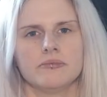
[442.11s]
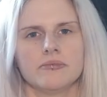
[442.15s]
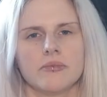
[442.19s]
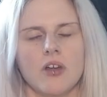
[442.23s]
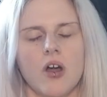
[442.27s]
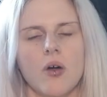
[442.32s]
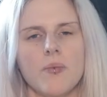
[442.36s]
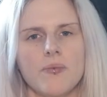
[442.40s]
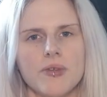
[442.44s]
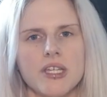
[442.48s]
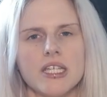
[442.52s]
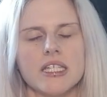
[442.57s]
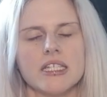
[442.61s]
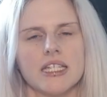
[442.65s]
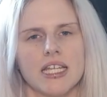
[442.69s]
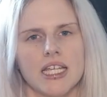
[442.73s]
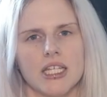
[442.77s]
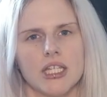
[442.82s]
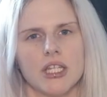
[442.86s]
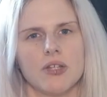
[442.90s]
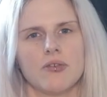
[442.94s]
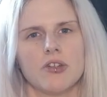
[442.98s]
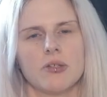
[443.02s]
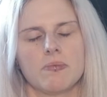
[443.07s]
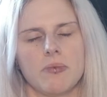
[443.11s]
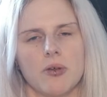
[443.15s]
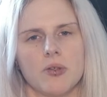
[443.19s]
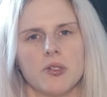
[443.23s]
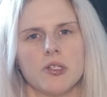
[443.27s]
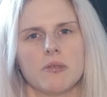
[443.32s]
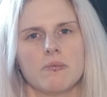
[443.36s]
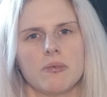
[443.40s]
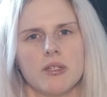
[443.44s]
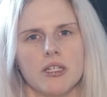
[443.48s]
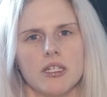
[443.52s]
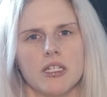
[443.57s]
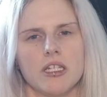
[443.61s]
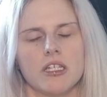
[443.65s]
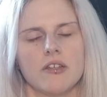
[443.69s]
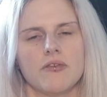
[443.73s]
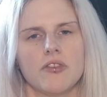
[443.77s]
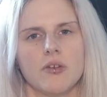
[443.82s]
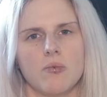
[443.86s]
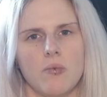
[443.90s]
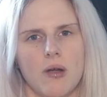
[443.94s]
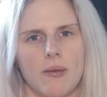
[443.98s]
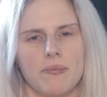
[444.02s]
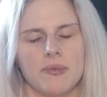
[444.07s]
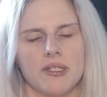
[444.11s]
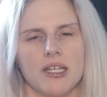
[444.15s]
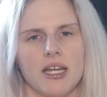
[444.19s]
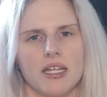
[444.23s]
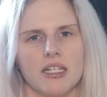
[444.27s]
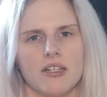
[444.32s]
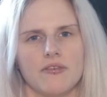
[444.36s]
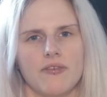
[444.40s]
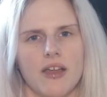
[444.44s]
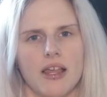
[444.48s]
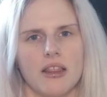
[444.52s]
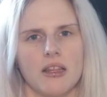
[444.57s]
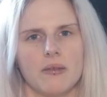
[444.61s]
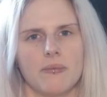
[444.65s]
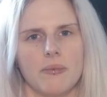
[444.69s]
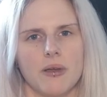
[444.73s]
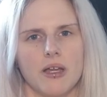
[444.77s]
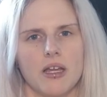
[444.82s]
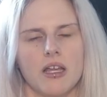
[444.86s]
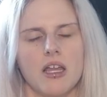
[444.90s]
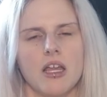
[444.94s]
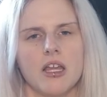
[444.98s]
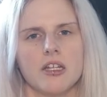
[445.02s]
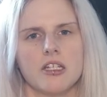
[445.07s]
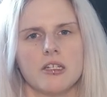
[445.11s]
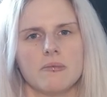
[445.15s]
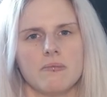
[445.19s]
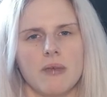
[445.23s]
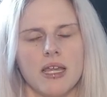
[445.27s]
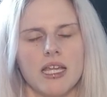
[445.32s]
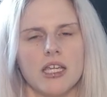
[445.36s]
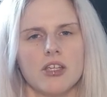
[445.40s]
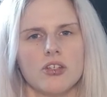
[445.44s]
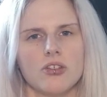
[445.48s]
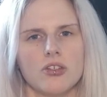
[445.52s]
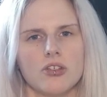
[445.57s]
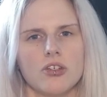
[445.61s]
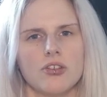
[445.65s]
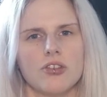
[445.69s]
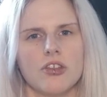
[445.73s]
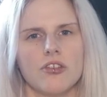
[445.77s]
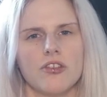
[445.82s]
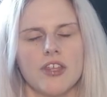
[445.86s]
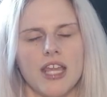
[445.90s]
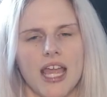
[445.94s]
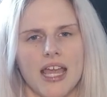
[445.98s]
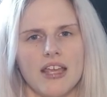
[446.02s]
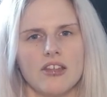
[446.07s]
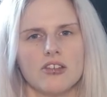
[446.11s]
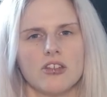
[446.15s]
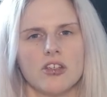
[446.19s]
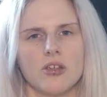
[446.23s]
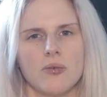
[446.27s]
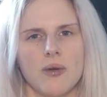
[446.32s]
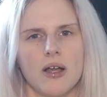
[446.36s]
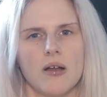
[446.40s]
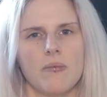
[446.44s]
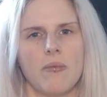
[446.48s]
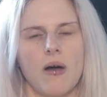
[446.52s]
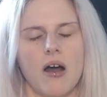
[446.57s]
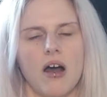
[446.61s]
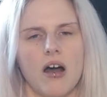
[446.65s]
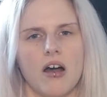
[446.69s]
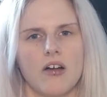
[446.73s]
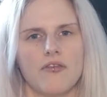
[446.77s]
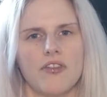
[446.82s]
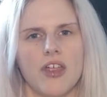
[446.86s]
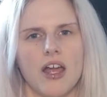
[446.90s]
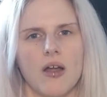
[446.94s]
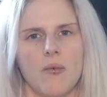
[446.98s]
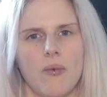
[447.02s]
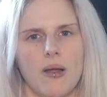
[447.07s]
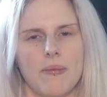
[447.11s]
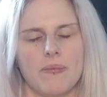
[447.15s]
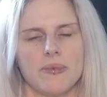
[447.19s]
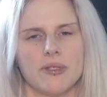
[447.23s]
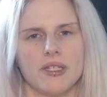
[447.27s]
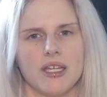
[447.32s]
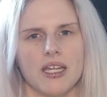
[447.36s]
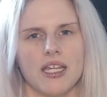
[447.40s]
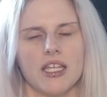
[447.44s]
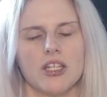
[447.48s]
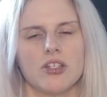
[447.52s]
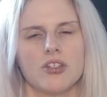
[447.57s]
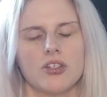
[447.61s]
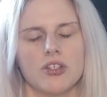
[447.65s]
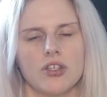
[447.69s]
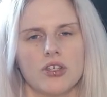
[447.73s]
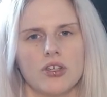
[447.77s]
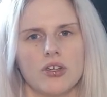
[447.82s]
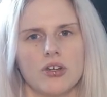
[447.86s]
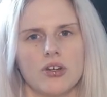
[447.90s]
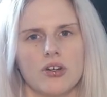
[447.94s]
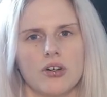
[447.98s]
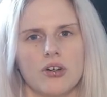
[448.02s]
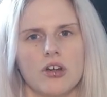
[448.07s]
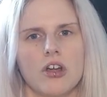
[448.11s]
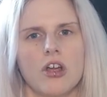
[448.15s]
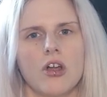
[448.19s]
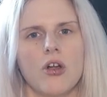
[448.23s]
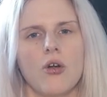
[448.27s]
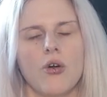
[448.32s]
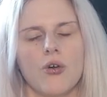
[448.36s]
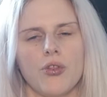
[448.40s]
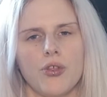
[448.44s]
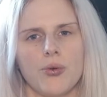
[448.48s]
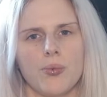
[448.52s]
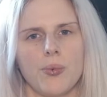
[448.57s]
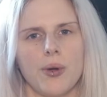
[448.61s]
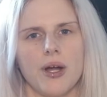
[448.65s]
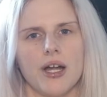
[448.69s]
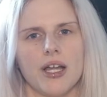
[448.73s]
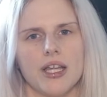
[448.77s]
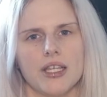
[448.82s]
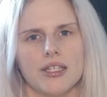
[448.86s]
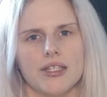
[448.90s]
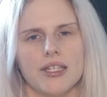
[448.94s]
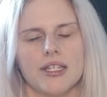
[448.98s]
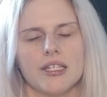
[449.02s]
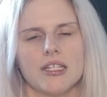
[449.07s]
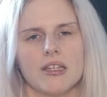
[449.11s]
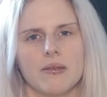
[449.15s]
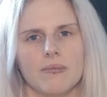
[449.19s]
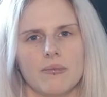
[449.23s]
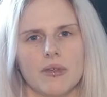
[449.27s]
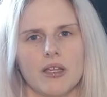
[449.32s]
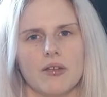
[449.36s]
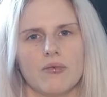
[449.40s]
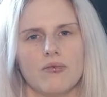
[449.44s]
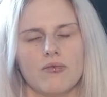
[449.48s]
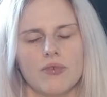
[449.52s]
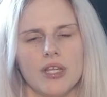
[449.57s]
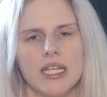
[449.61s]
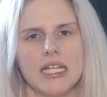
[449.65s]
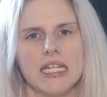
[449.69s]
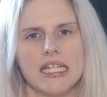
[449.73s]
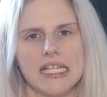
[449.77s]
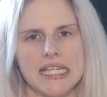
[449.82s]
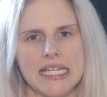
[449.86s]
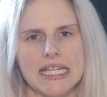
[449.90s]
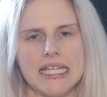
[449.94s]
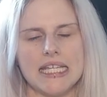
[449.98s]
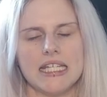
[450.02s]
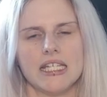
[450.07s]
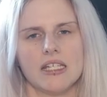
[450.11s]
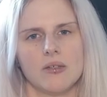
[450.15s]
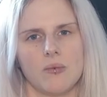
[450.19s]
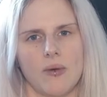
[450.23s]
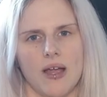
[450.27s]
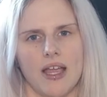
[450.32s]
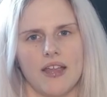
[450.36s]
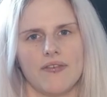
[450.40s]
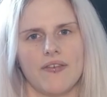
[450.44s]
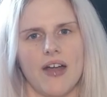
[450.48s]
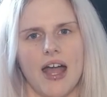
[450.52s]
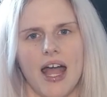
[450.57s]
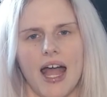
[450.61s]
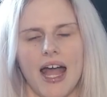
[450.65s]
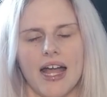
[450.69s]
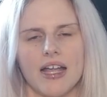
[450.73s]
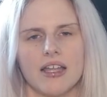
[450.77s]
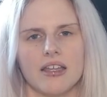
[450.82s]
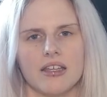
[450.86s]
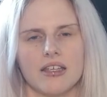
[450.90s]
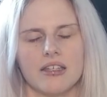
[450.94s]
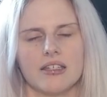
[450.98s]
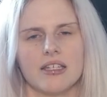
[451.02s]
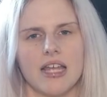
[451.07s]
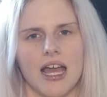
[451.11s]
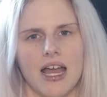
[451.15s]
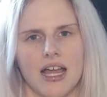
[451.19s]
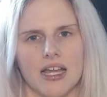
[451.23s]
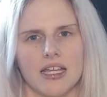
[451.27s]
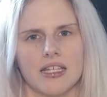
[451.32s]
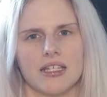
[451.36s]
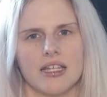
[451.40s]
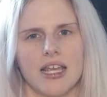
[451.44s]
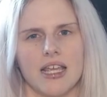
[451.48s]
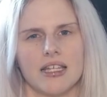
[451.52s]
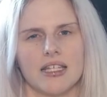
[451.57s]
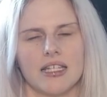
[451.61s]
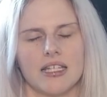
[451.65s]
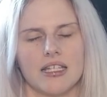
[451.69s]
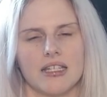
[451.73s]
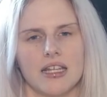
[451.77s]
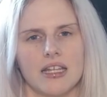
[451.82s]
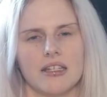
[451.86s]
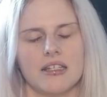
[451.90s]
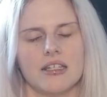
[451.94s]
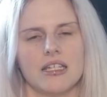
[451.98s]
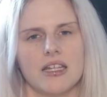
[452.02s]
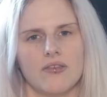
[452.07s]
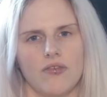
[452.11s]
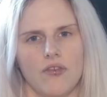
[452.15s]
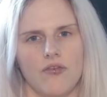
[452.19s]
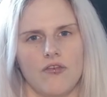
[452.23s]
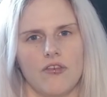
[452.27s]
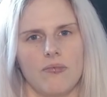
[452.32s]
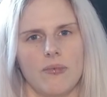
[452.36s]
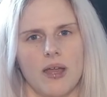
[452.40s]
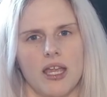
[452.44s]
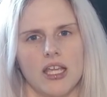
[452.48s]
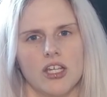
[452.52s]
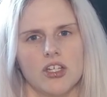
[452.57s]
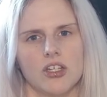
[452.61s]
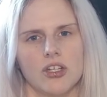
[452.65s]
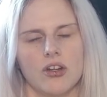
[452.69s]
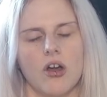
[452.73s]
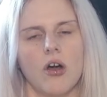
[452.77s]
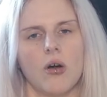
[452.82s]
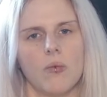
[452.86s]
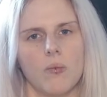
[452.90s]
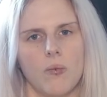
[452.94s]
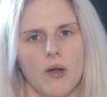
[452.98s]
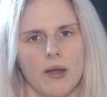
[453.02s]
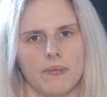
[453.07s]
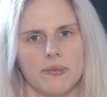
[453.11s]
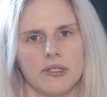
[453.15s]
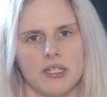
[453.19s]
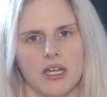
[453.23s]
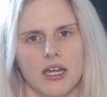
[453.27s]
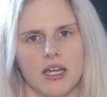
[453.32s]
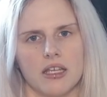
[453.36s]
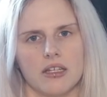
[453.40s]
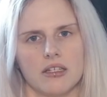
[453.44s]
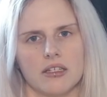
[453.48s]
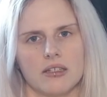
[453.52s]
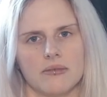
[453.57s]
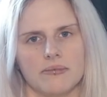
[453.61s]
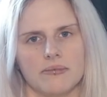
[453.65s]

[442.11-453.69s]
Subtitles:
Obviously, it's the responsibility of the website developer to make sure that the SQL part of their website is secure, otherwise this can be a really easy way for hackers to access sensitive information on websites.